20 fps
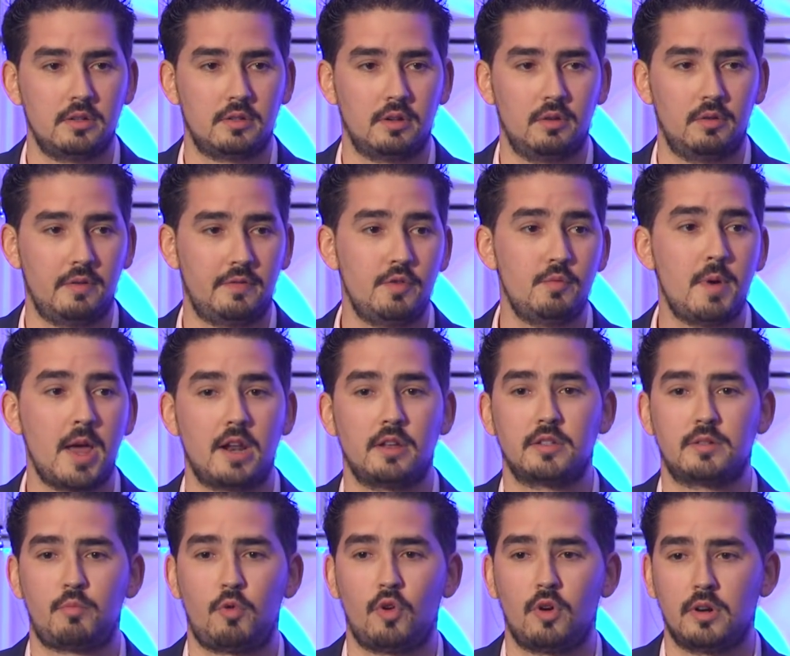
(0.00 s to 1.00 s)
So if you bet
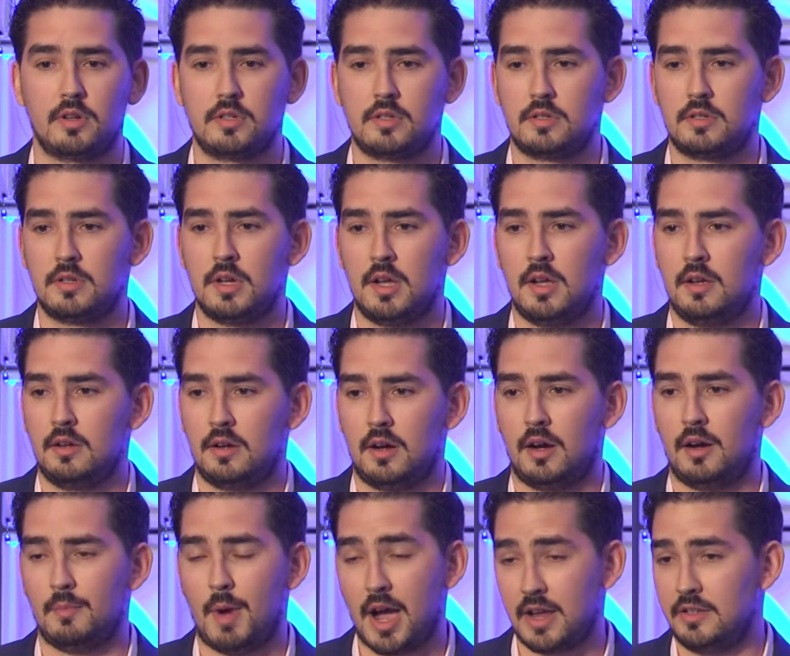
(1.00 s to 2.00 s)
on sports,
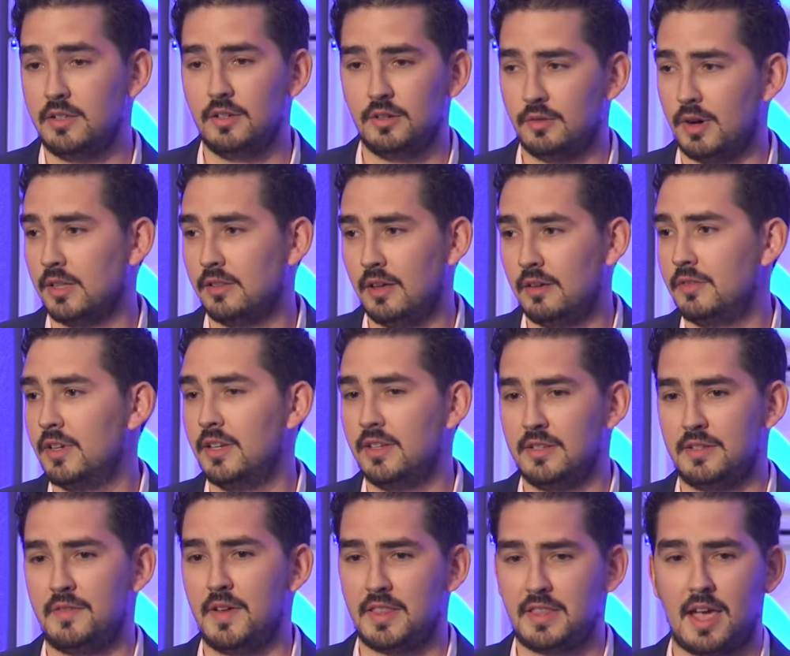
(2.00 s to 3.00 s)
I do. I love
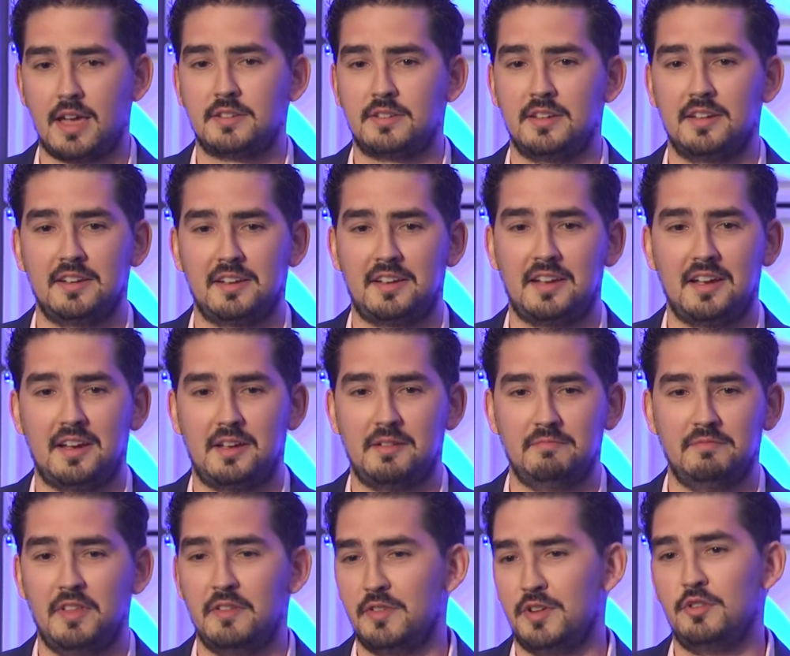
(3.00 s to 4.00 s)
it. It's fantastic.
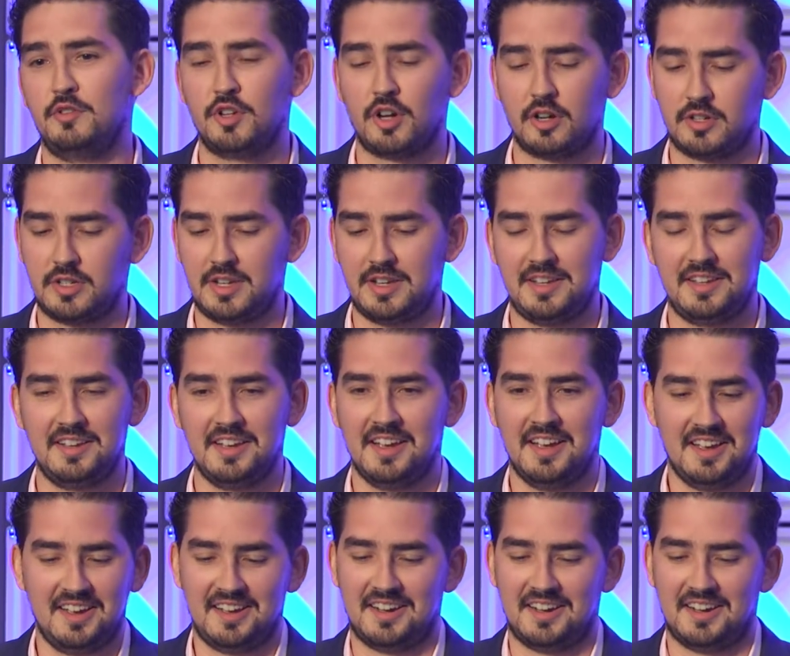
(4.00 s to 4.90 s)
I live in New Jersey.